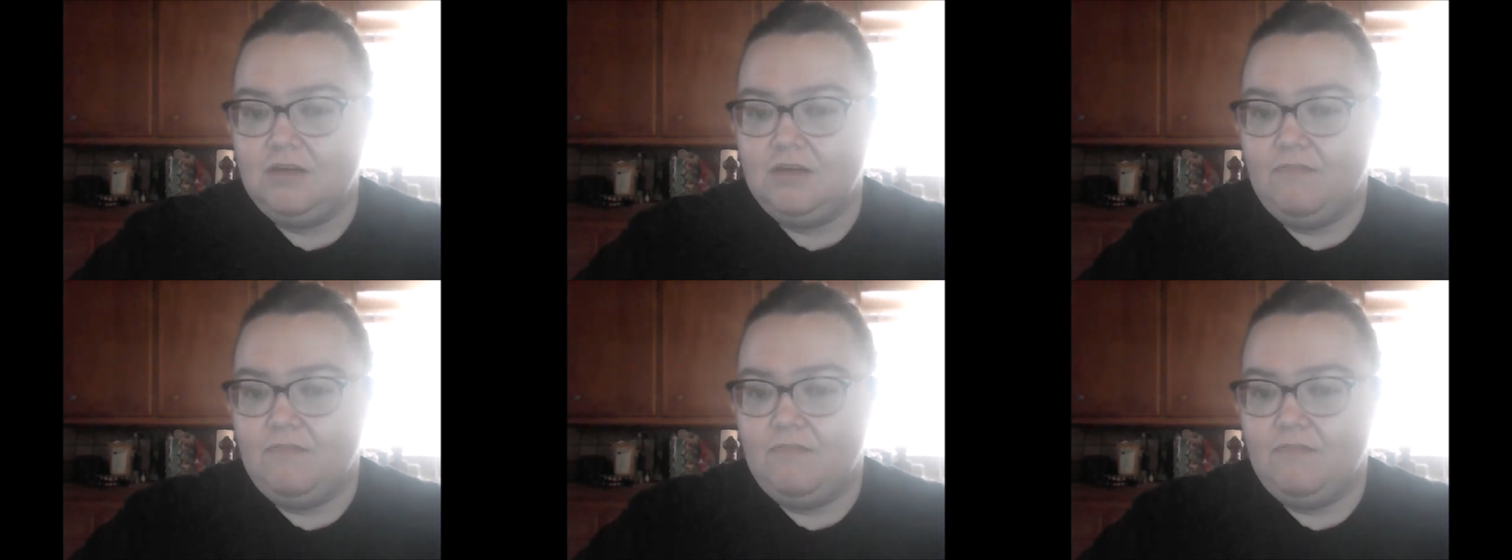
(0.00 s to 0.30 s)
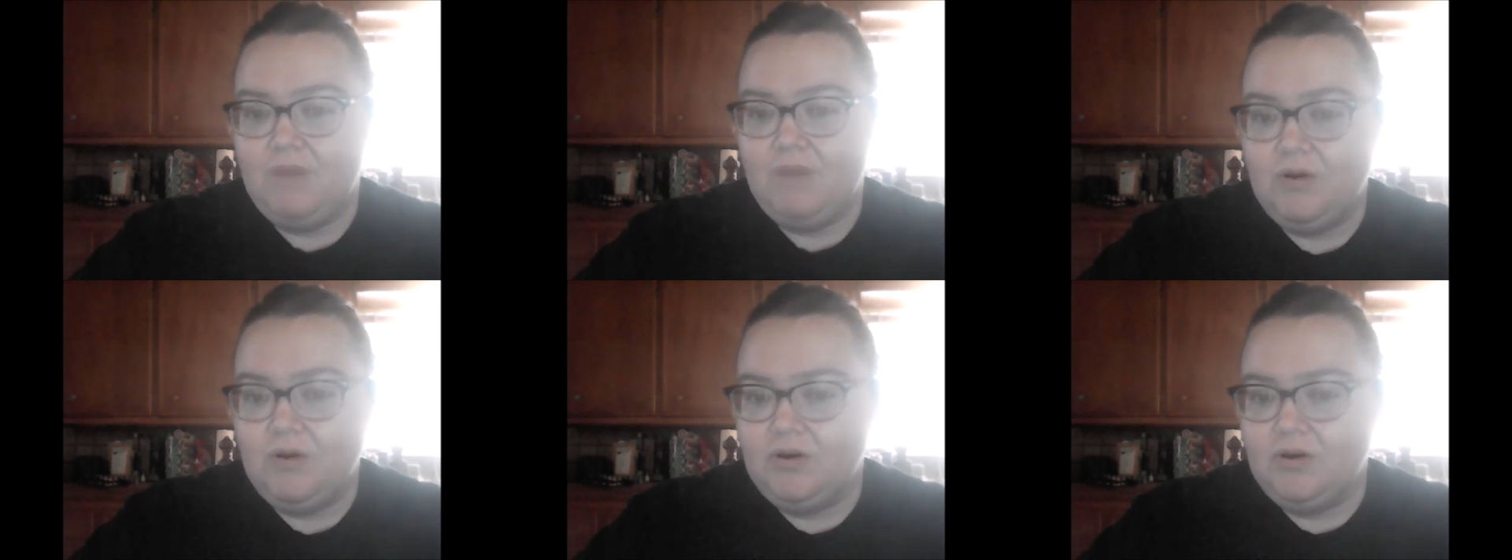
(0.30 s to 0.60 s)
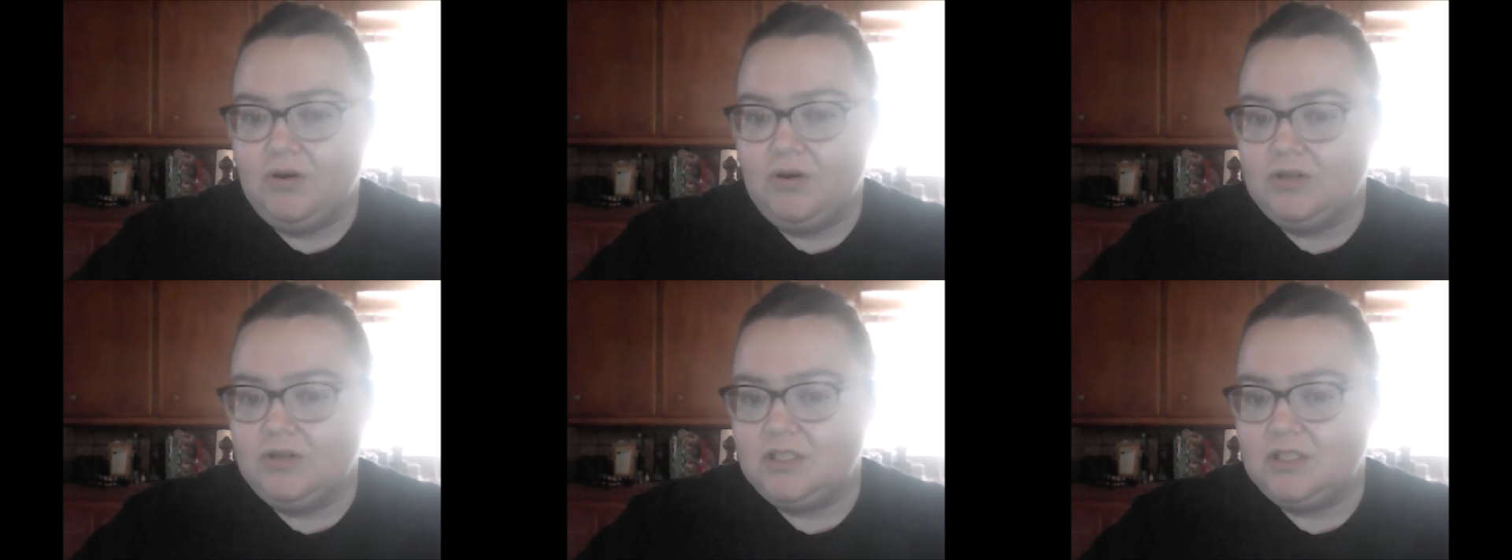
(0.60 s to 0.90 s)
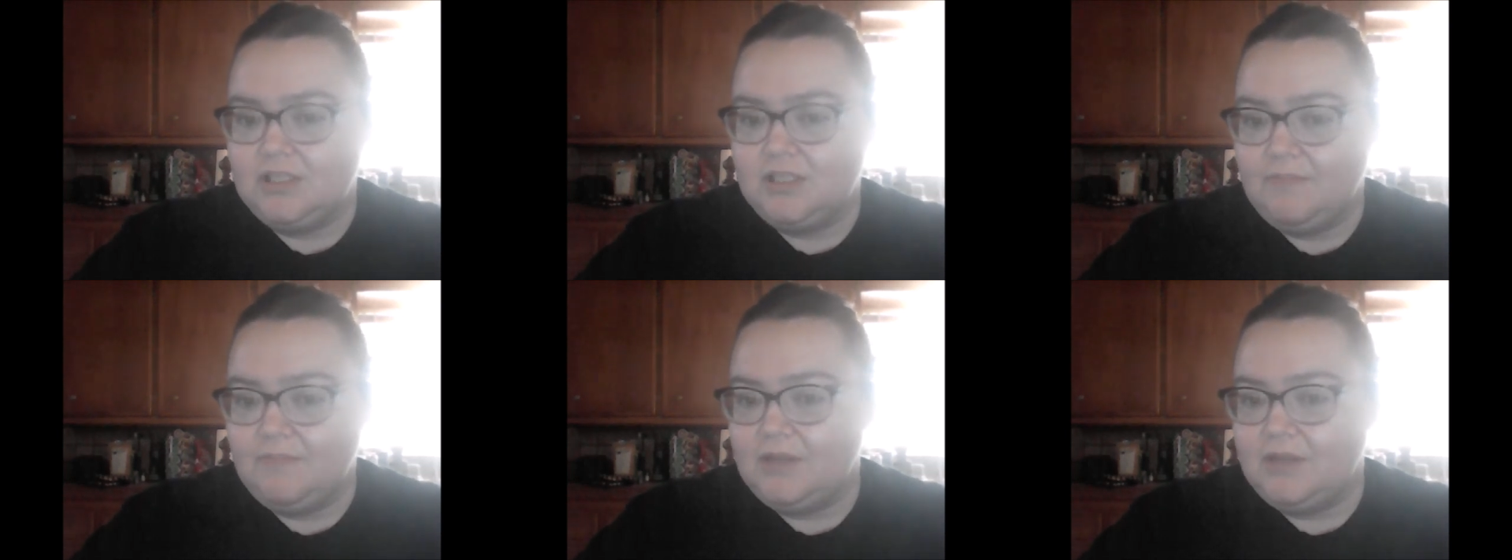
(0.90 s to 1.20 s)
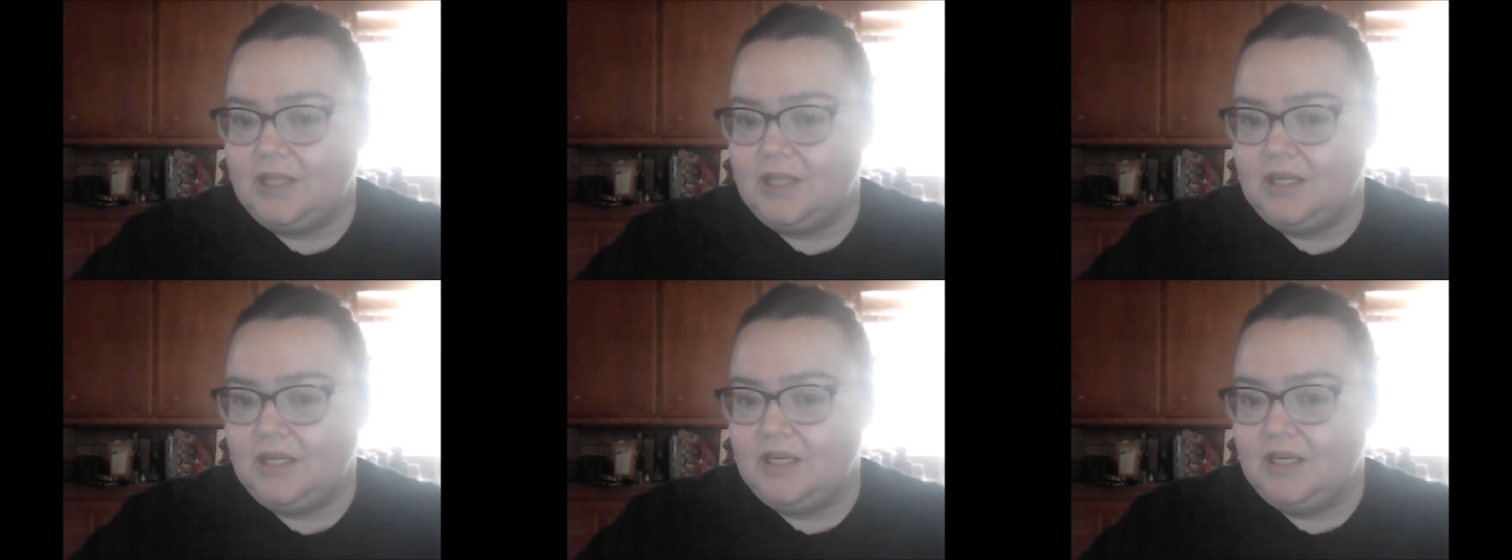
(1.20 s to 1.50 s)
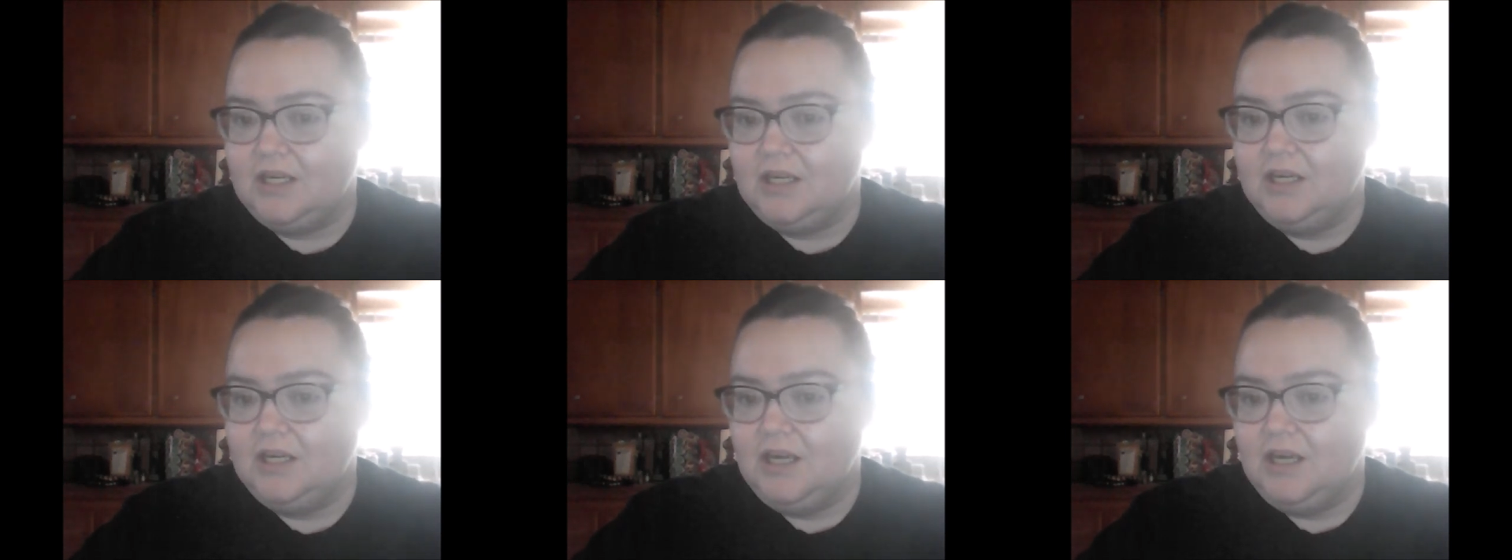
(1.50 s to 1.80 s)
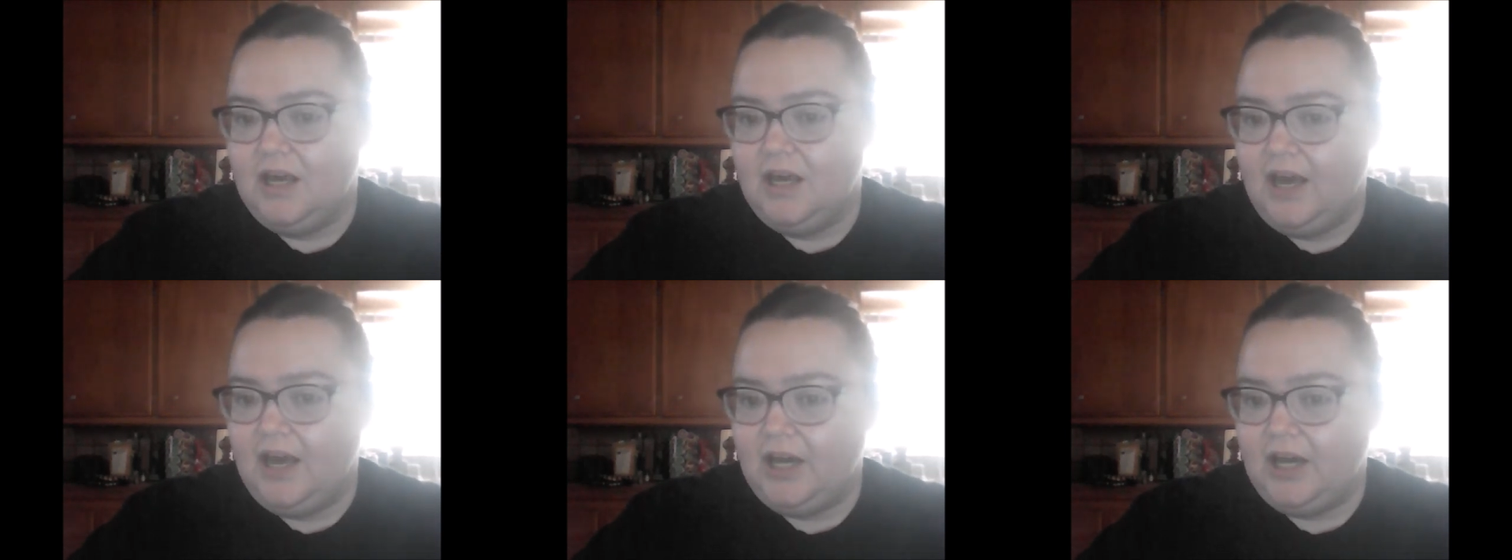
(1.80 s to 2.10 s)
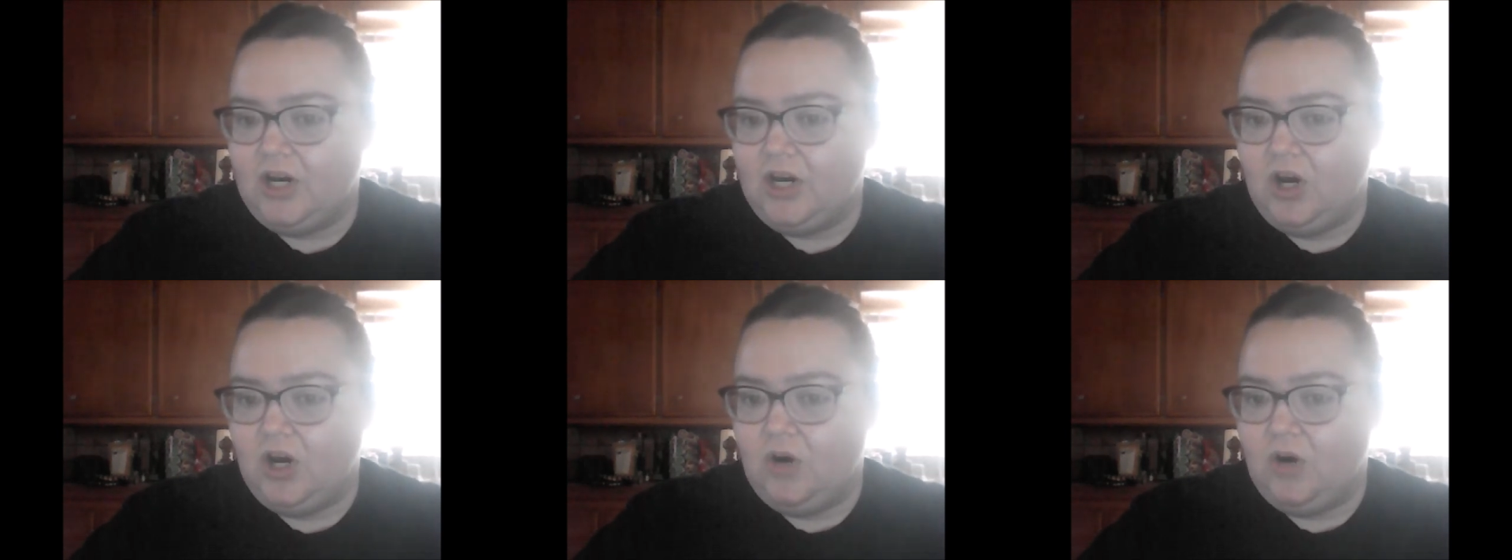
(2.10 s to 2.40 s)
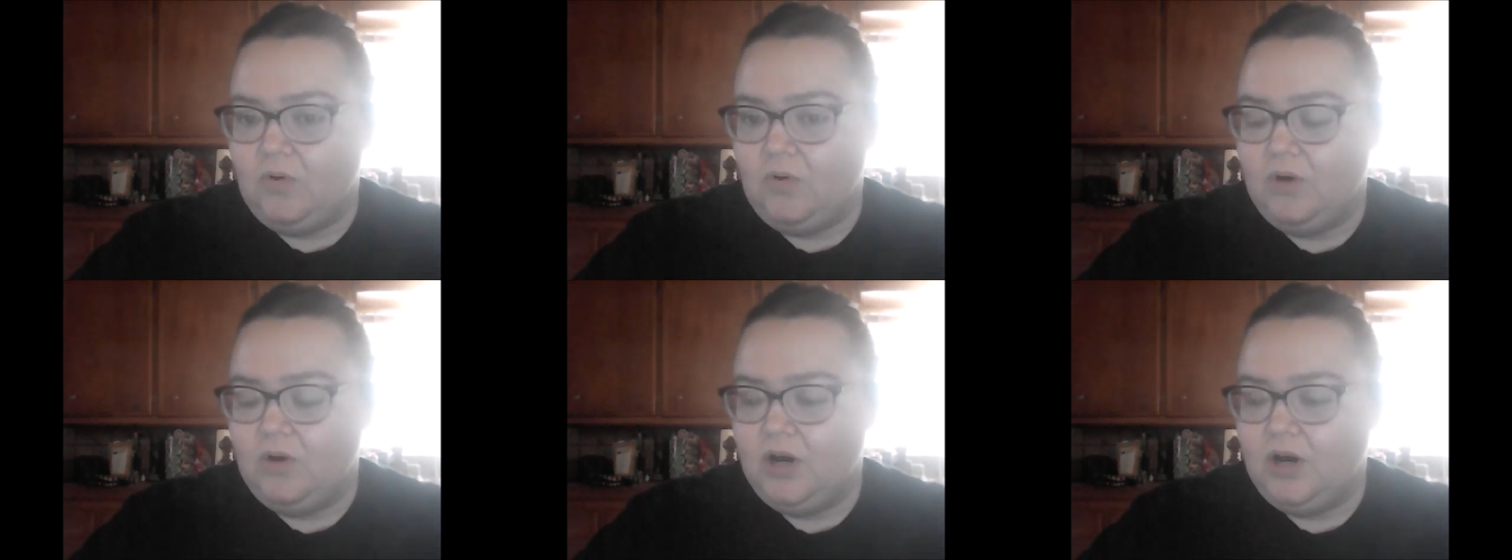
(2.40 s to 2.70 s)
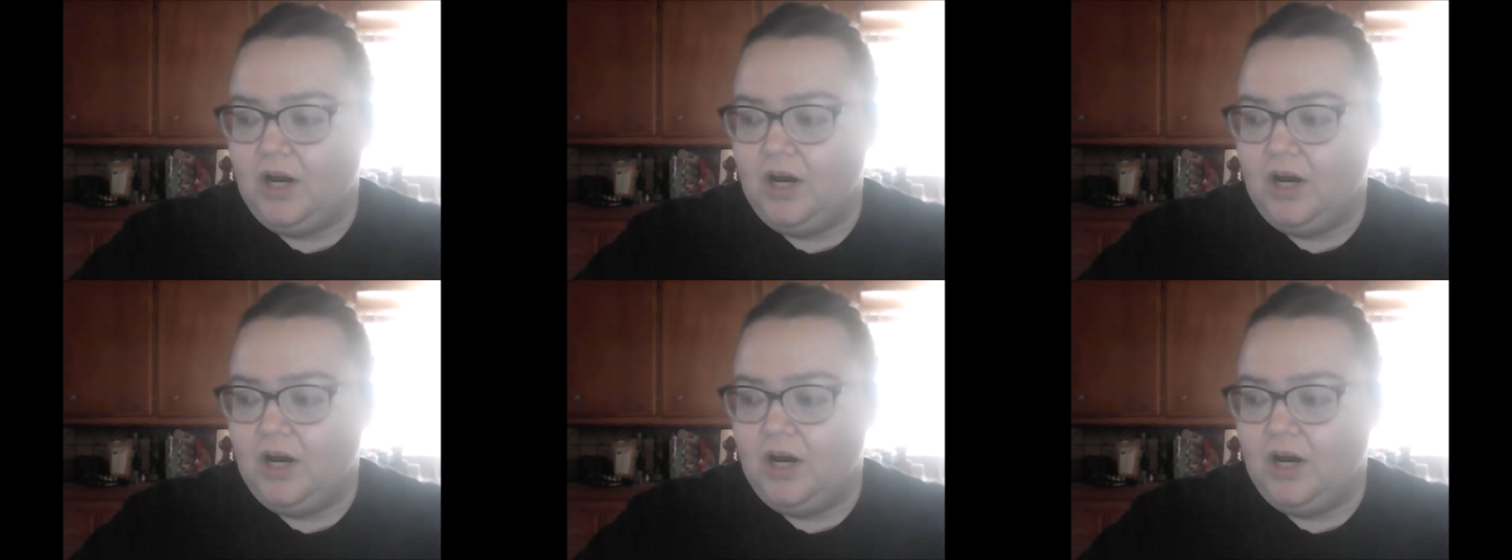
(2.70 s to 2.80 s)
mirror, sympathy, echo